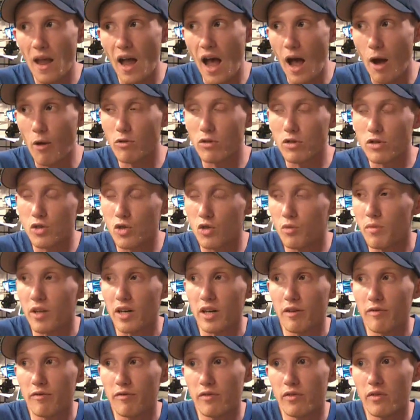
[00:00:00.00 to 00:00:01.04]
I would assume that
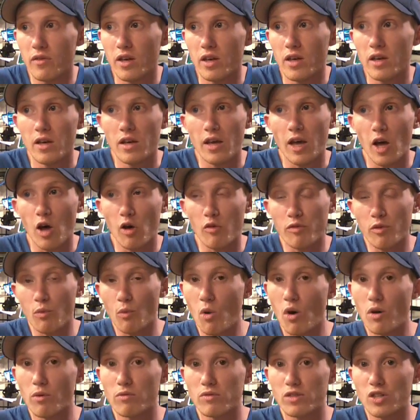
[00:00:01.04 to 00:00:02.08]
if
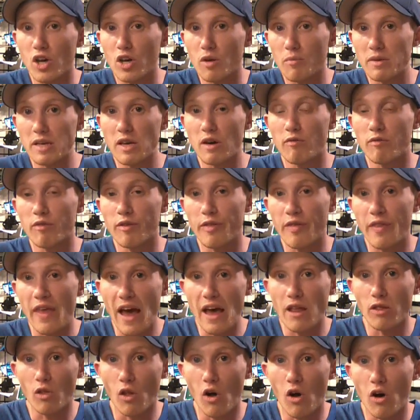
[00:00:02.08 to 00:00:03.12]
LV1 was going to be out for
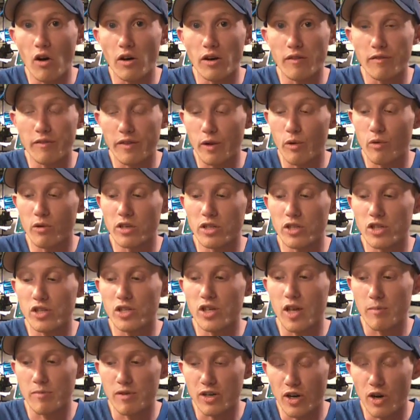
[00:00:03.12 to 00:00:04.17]
that long, if they would have just
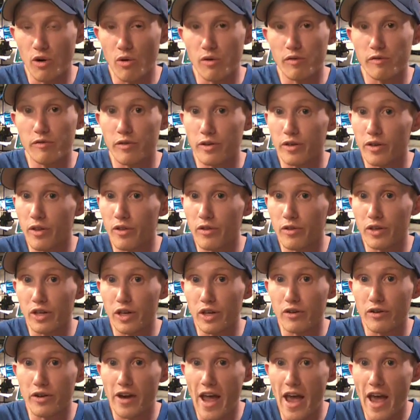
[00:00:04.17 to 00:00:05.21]
kept it going for another
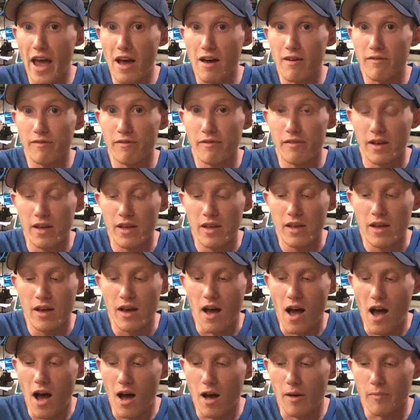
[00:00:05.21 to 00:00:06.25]
year and a half,
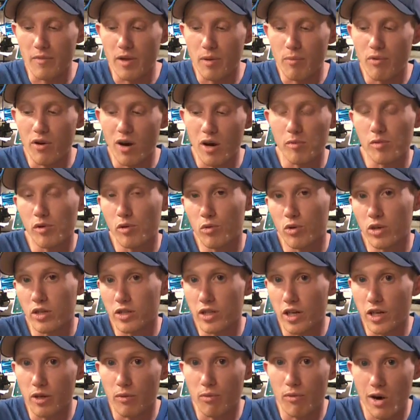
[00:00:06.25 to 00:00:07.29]
they probably would have
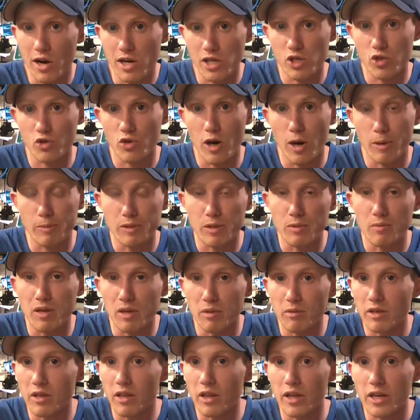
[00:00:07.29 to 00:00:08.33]
done a price drop to
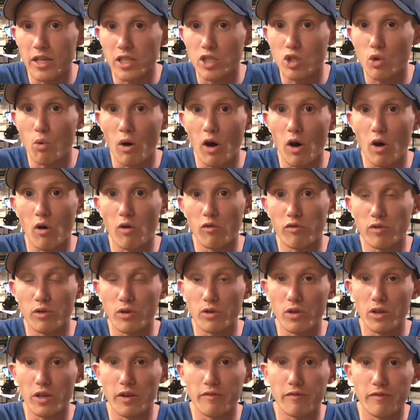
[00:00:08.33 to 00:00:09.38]
maybe like $12 or
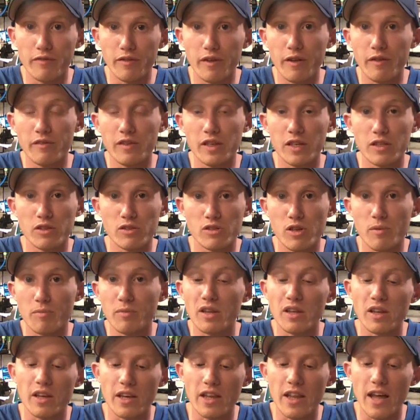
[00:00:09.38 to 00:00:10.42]
$11.50 or something
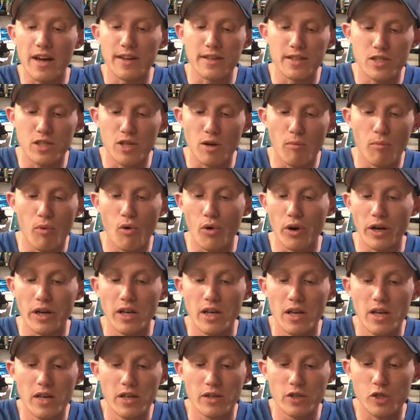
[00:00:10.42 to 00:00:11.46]
like that at some point,
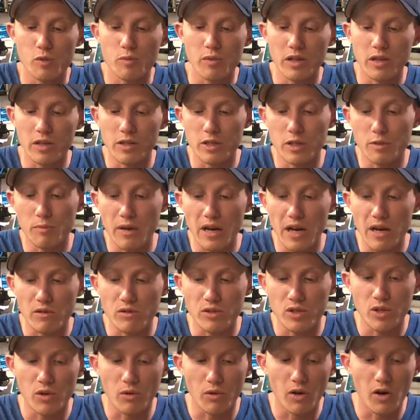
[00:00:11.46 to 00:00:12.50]
just because it's been out
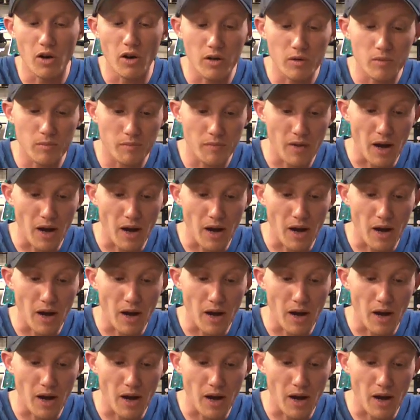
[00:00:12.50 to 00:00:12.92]
so long.